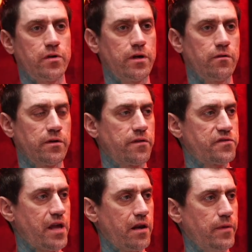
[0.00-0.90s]
it with
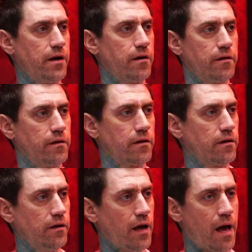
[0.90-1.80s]
stained mirror, and
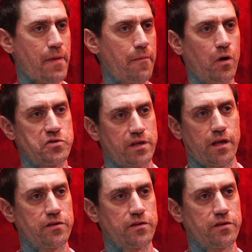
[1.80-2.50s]
I'm not posting that. So.